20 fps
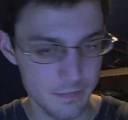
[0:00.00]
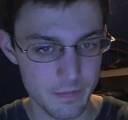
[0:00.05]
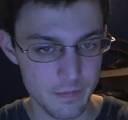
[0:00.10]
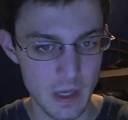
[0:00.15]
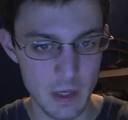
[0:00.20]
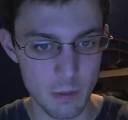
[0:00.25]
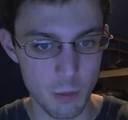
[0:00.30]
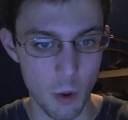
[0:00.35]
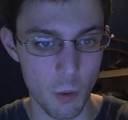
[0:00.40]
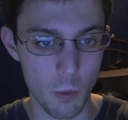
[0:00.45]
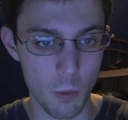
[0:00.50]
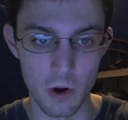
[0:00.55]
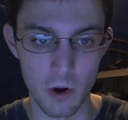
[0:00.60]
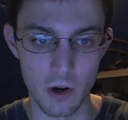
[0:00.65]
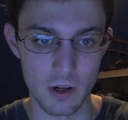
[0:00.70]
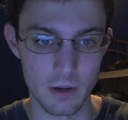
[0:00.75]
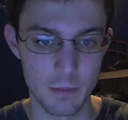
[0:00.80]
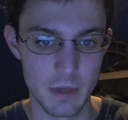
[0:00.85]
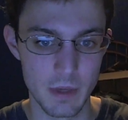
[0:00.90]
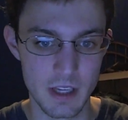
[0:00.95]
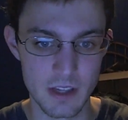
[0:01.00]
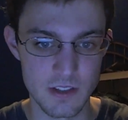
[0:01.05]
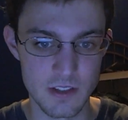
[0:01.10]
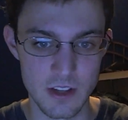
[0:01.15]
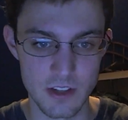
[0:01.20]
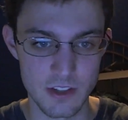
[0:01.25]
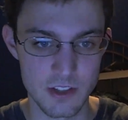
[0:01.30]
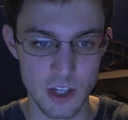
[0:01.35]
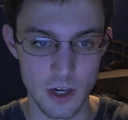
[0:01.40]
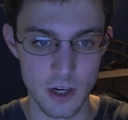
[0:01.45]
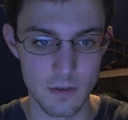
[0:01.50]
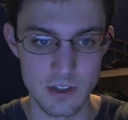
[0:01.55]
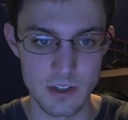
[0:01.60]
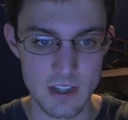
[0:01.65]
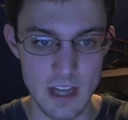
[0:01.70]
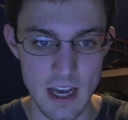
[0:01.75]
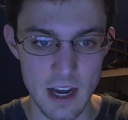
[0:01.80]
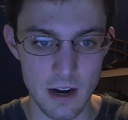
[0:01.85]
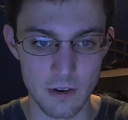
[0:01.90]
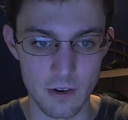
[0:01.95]
it won't work because their server's
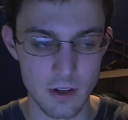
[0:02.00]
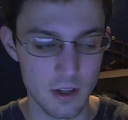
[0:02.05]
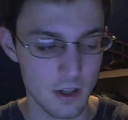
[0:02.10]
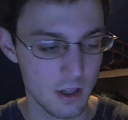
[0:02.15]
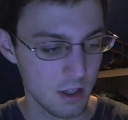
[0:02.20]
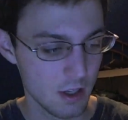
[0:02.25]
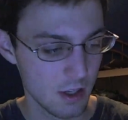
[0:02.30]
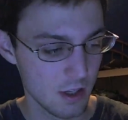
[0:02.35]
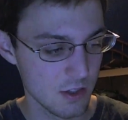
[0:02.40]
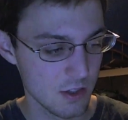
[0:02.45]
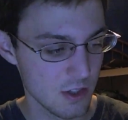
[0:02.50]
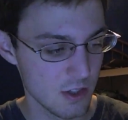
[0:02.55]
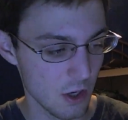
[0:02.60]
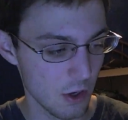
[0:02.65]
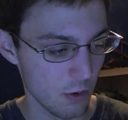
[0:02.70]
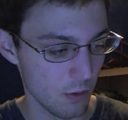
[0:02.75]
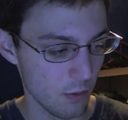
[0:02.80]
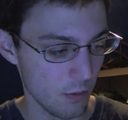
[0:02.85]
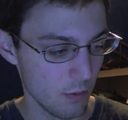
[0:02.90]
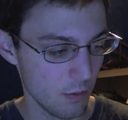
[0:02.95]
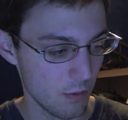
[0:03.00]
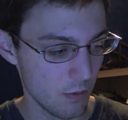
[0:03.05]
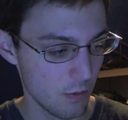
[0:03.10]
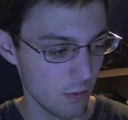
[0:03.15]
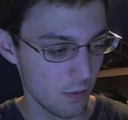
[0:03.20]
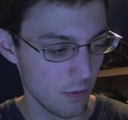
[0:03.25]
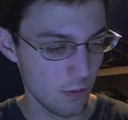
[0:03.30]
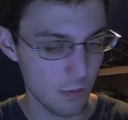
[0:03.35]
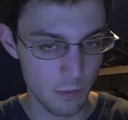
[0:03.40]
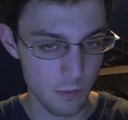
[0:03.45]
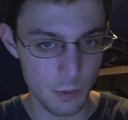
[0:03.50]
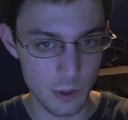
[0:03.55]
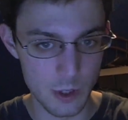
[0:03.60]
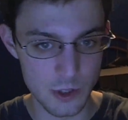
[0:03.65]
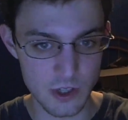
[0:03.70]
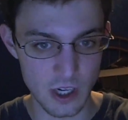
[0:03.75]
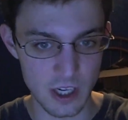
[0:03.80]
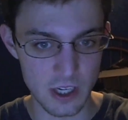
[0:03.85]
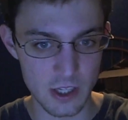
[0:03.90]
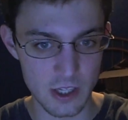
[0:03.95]
down. So when you
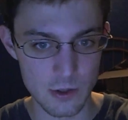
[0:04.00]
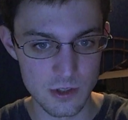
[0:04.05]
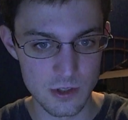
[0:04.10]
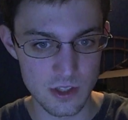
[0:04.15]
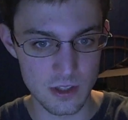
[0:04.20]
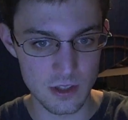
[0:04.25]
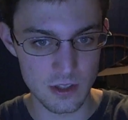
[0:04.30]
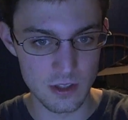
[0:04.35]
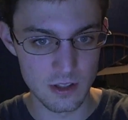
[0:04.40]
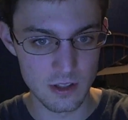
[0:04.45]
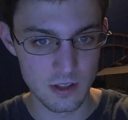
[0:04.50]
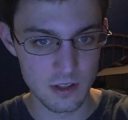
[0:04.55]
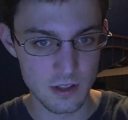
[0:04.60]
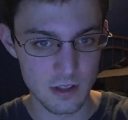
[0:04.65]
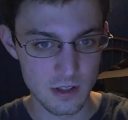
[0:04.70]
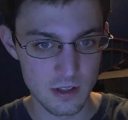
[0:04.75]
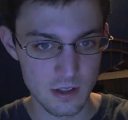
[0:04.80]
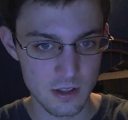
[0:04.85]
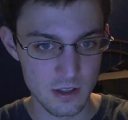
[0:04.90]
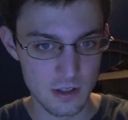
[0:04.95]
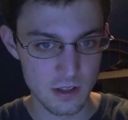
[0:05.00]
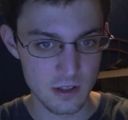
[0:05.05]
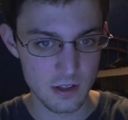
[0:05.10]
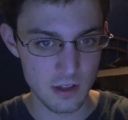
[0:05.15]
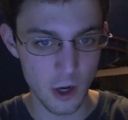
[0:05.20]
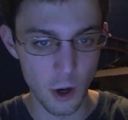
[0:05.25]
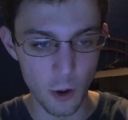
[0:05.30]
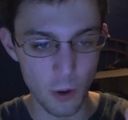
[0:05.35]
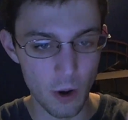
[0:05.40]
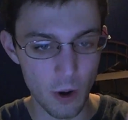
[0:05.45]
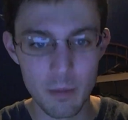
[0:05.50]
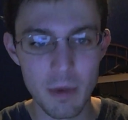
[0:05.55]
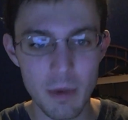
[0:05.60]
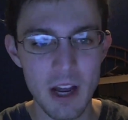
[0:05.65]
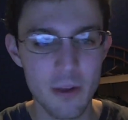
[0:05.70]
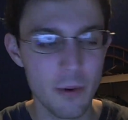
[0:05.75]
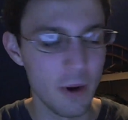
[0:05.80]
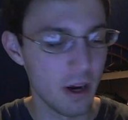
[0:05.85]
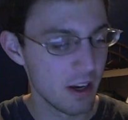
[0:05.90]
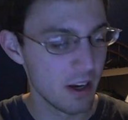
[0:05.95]
try to use it, oh, and by
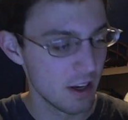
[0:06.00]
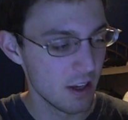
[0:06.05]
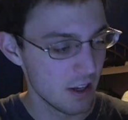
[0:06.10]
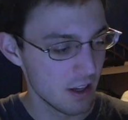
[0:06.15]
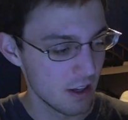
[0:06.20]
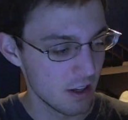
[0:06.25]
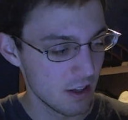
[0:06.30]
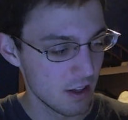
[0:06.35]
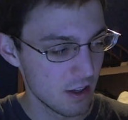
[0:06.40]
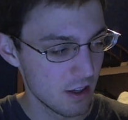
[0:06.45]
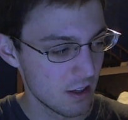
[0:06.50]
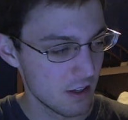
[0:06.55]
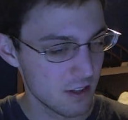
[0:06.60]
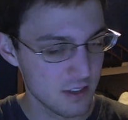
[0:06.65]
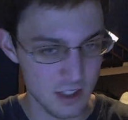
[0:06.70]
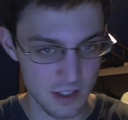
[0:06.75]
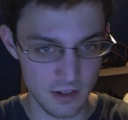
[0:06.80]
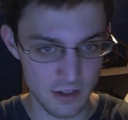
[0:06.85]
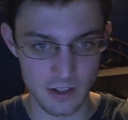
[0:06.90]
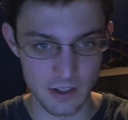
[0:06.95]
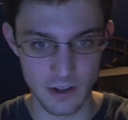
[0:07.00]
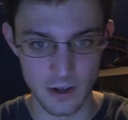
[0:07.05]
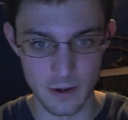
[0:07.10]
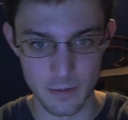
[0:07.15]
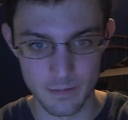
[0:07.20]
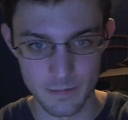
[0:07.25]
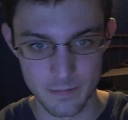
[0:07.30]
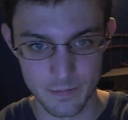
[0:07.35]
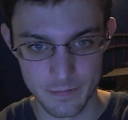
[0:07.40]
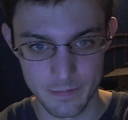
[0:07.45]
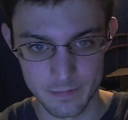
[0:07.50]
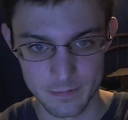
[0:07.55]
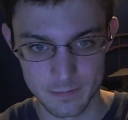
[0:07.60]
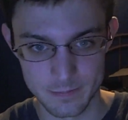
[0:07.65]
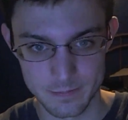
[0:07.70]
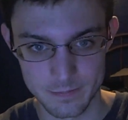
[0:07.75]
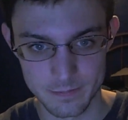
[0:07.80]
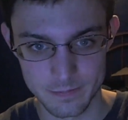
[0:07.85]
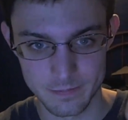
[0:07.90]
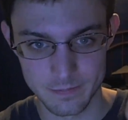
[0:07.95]
the way, I'm really sorry right about there. This,
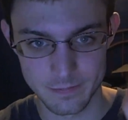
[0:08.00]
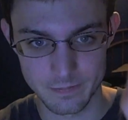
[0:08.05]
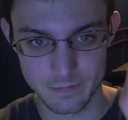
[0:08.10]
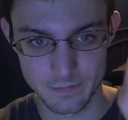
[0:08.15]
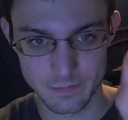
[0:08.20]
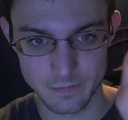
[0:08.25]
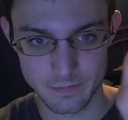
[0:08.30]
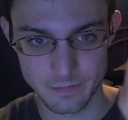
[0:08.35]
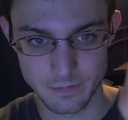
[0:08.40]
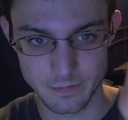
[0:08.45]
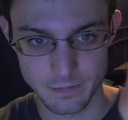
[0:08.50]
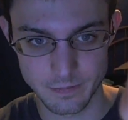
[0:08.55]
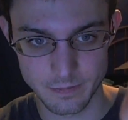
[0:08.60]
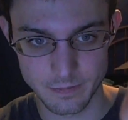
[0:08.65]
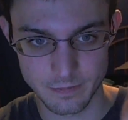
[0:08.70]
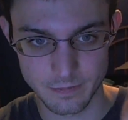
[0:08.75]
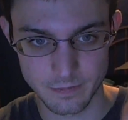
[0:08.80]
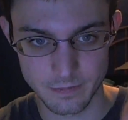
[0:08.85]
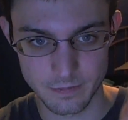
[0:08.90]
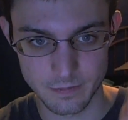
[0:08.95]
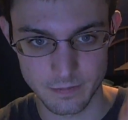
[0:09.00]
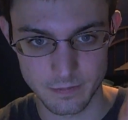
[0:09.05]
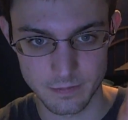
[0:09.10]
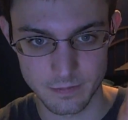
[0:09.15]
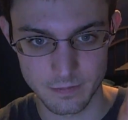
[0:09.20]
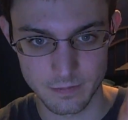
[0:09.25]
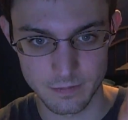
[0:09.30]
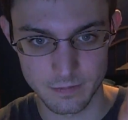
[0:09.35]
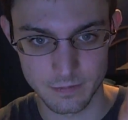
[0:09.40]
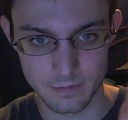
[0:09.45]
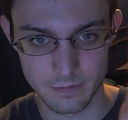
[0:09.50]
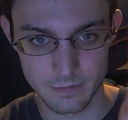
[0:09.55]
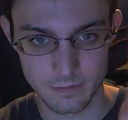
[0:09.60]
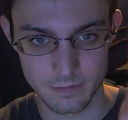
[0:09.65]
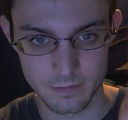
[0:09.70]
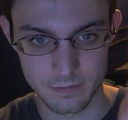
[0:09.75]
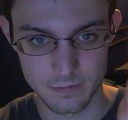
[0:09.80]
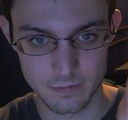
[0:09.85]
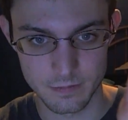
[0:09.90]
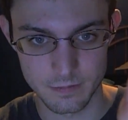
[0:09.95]
but I can't take any requests right
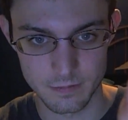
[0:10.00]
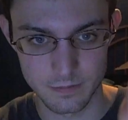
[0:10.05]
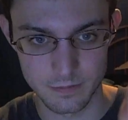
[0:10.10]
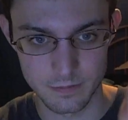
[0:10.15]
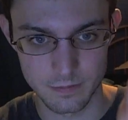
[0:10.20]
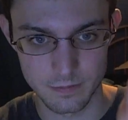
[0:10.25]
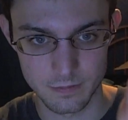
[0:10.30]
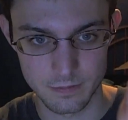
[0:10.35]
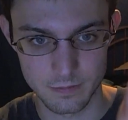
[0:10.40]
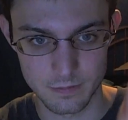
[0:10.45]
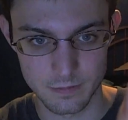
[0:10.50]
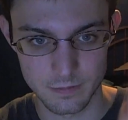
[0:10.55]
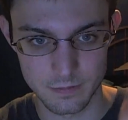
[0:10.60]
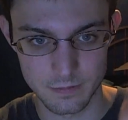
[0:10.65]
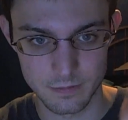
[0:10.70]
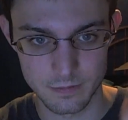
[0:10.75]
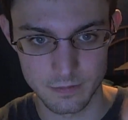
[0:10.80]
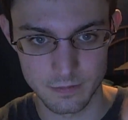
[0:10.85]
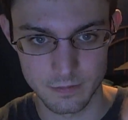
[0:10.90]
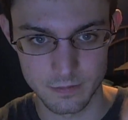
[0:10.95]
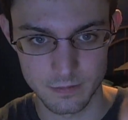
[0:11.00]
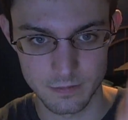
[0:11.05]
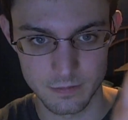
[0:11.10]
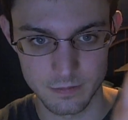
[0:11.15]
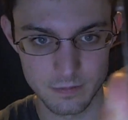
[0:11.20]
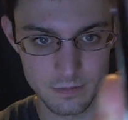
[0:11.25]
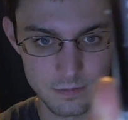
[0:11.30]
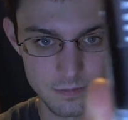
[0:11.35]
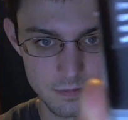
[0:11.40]
now. Please try again in a little